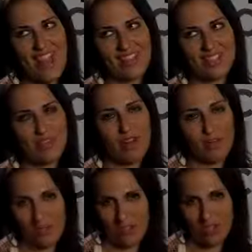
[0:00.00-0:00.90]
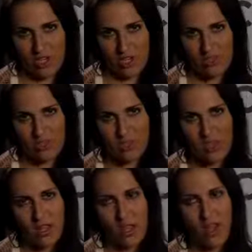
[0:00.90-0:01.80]
ask the right questions,
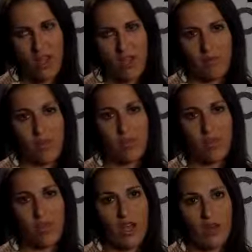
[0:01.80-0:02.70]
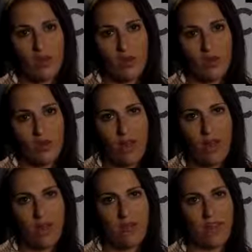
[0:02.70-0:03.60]
uh, be really humble
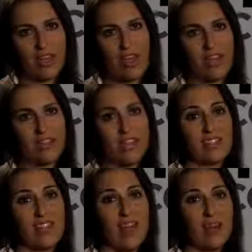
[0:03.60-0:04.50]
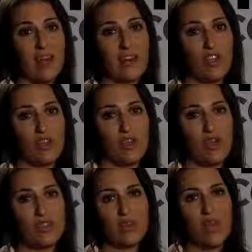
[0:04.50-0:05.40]
and recognize that it's not about you,
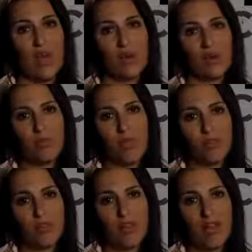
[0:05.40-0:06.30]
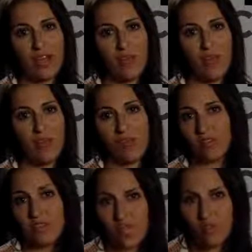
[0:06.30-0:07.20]
it's about the people that you're building